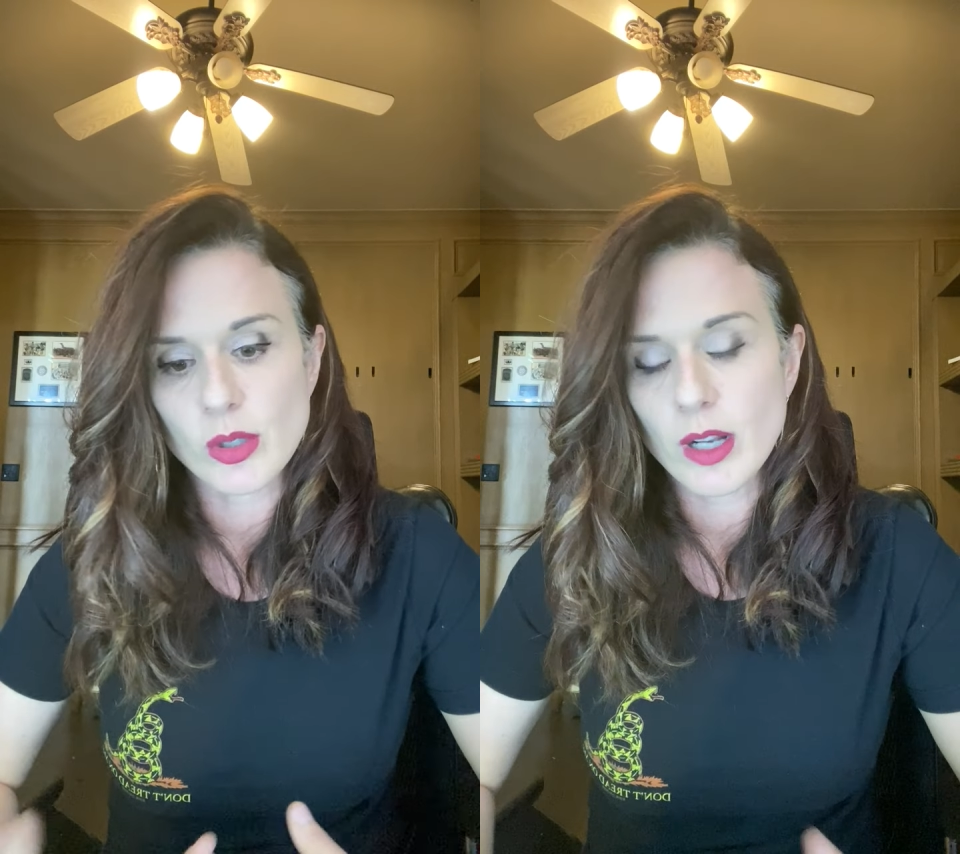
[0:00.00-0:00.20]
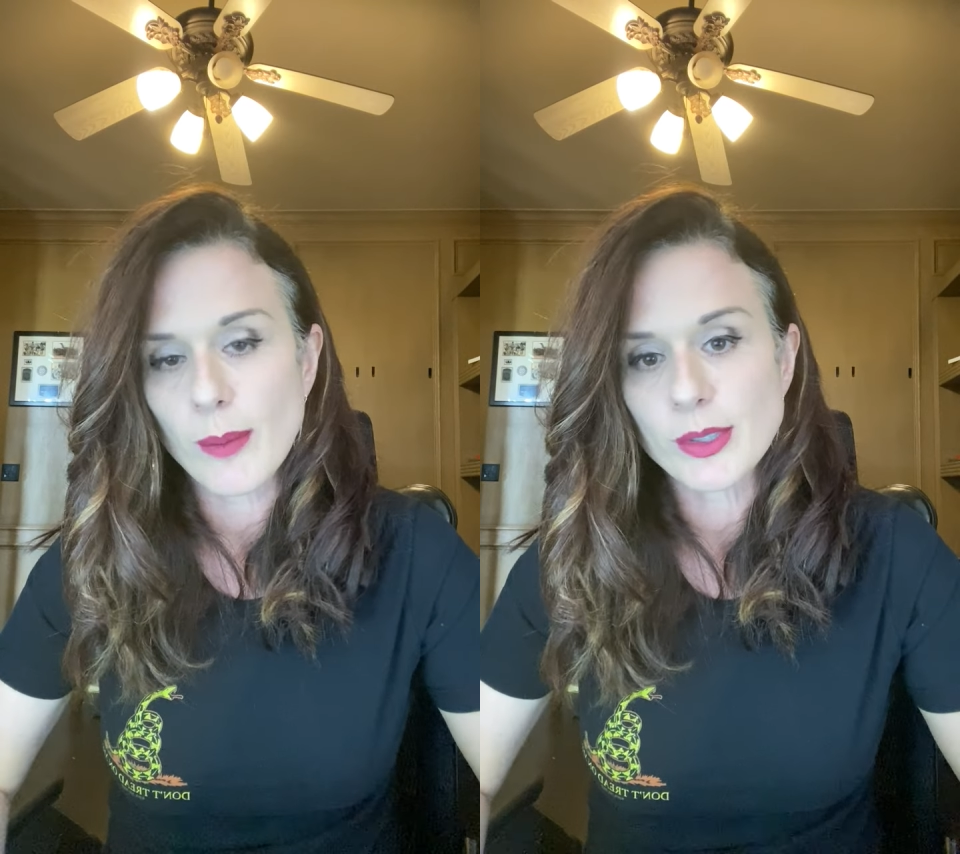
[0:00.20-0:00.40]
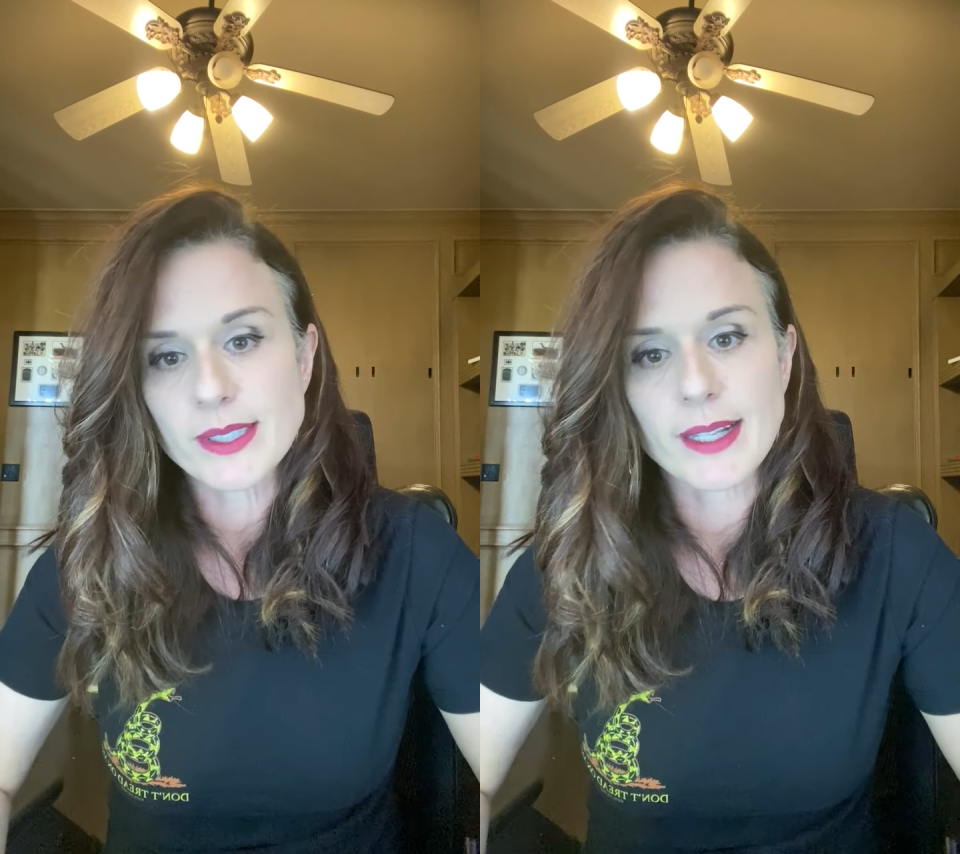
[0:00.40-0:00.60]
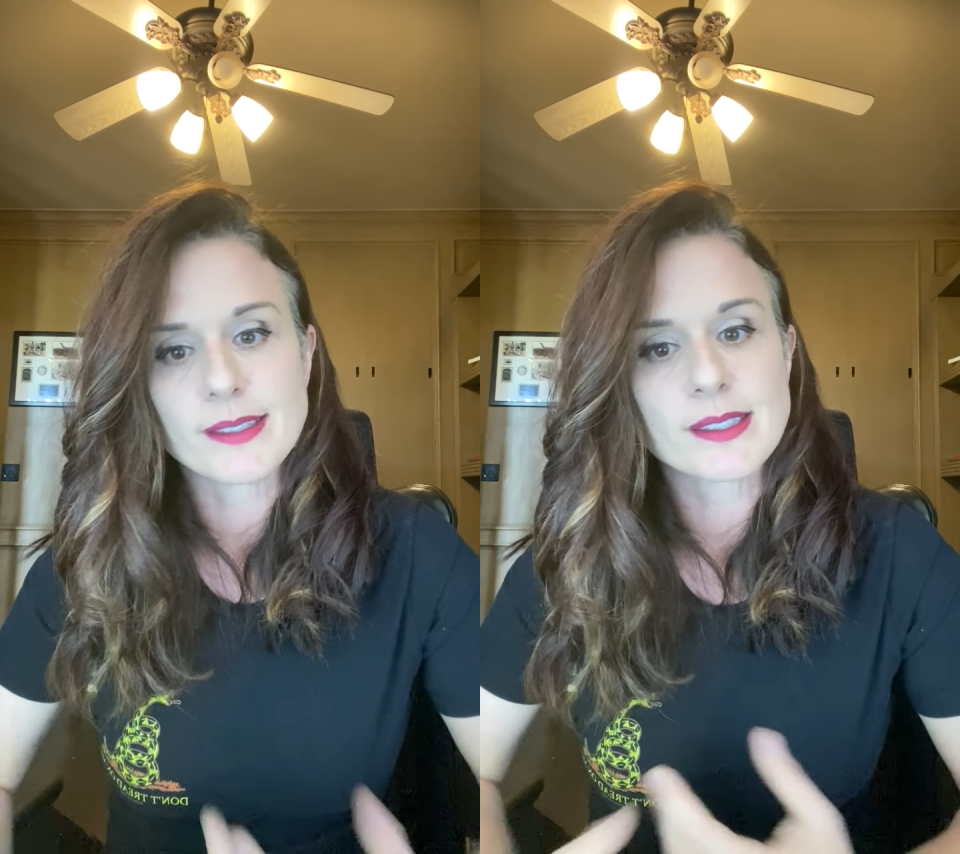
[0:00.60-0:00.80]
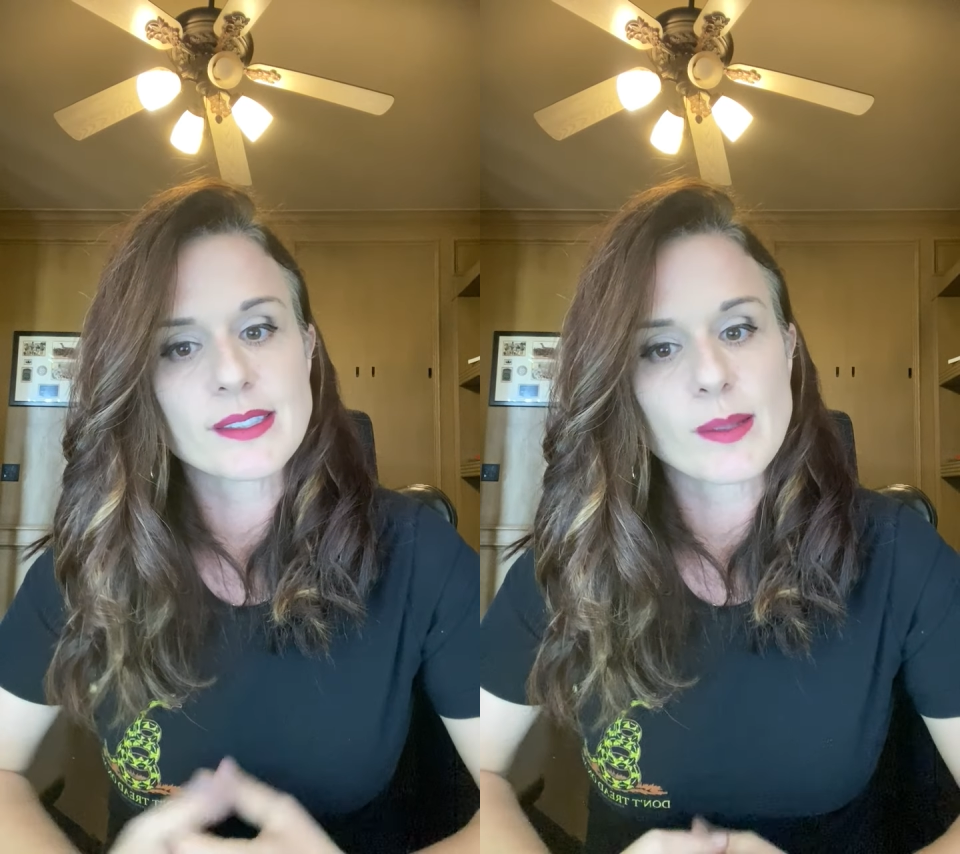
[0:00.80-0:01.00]
a couple
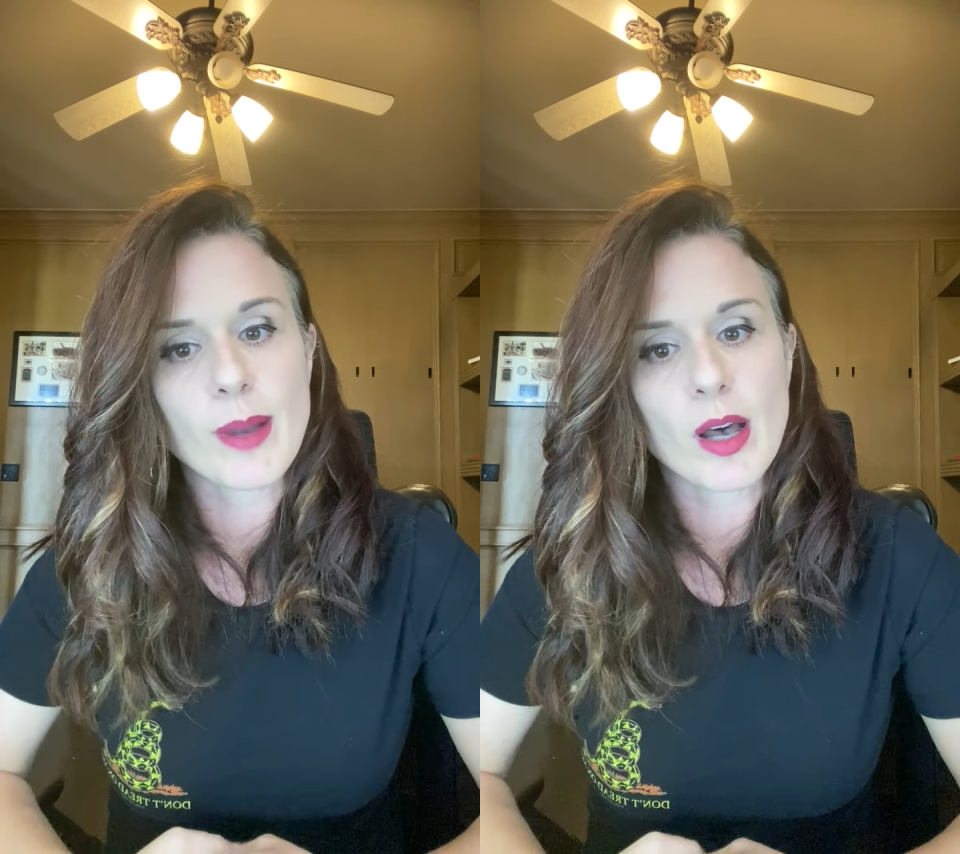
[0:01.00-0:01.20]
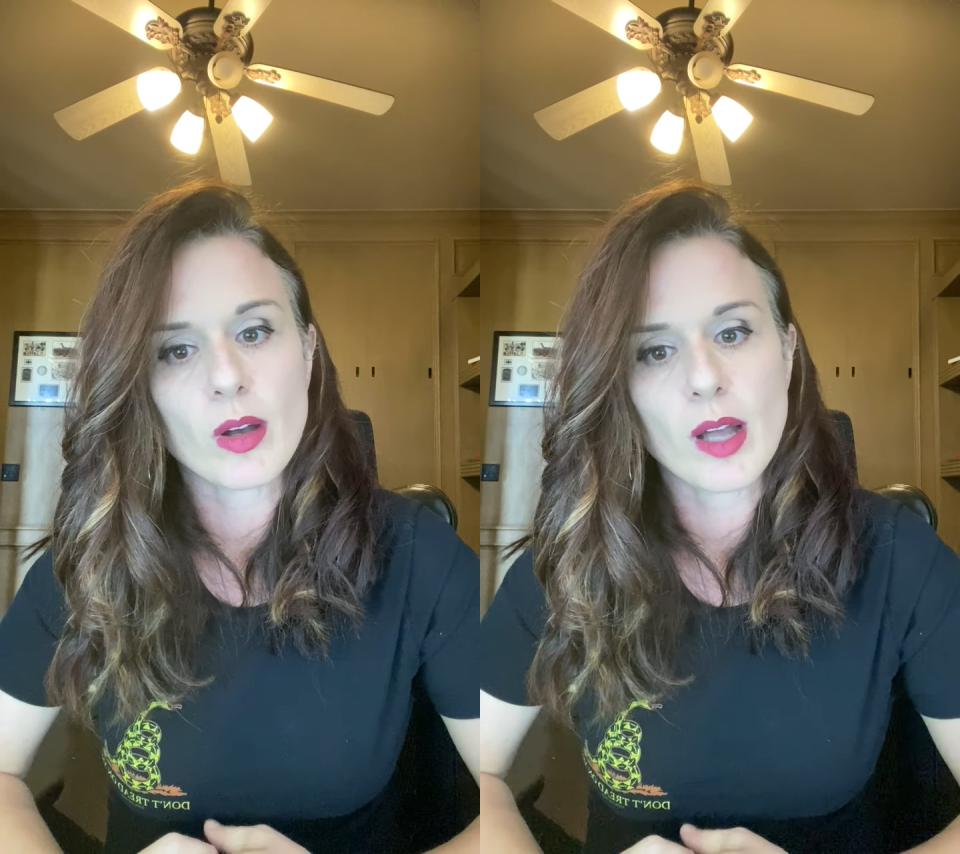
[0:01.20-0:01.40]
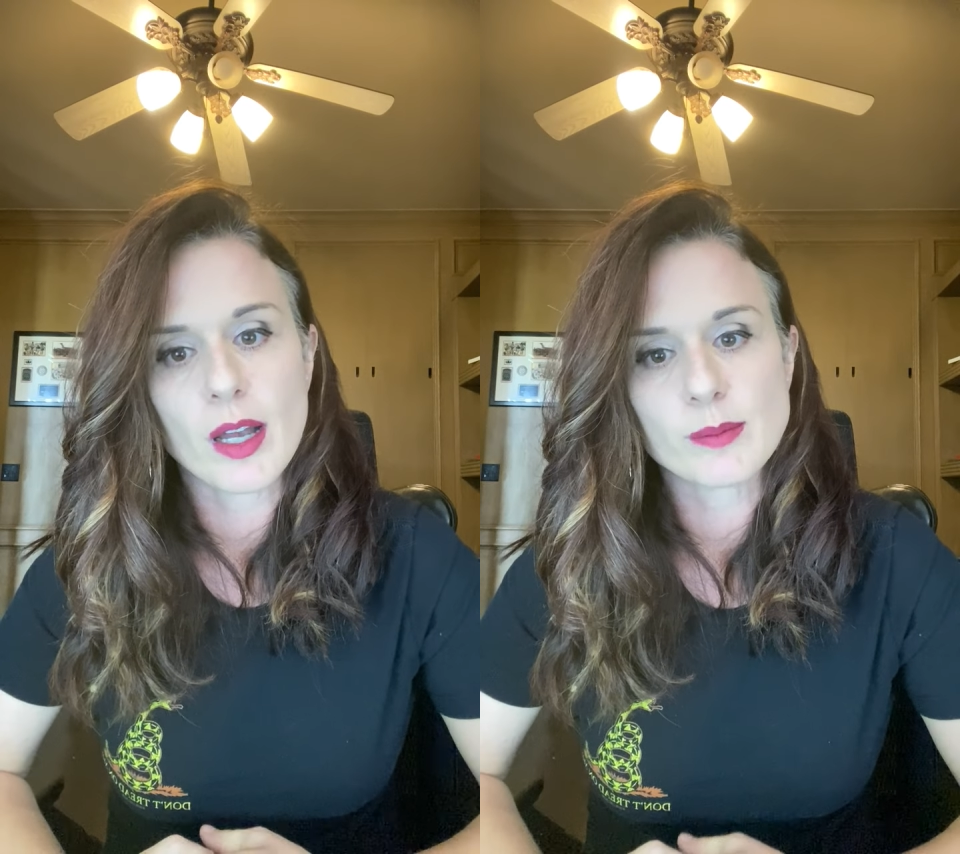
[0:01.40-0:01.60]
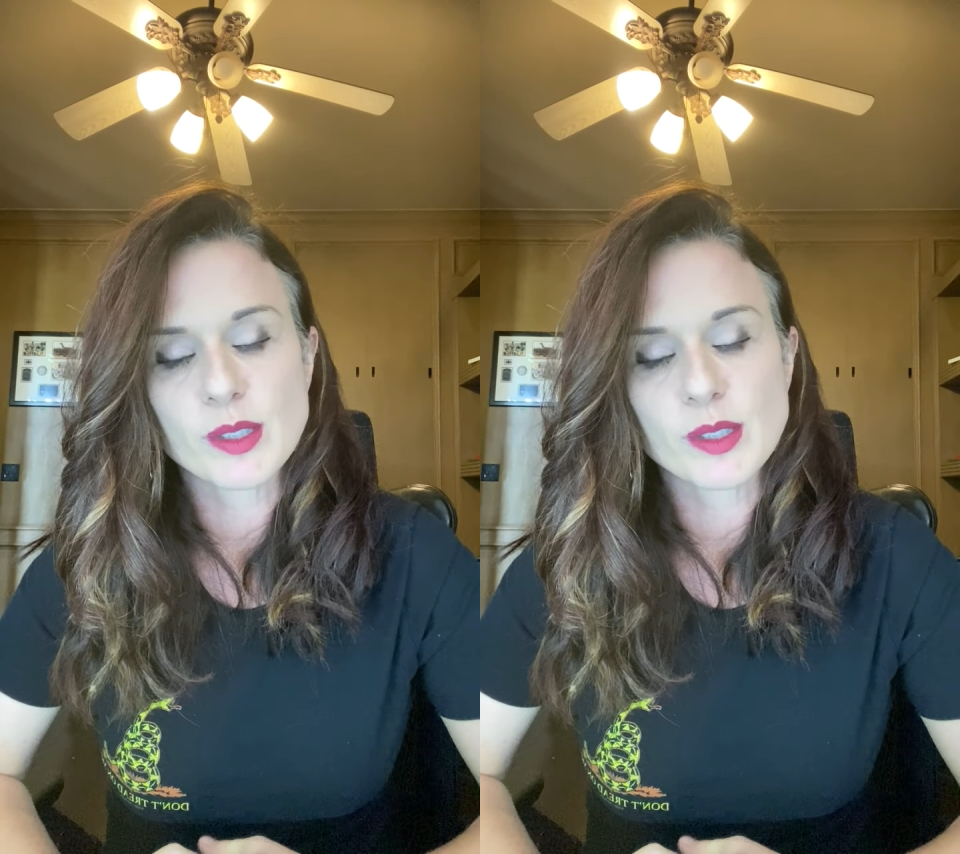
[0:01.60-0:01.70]
sentences about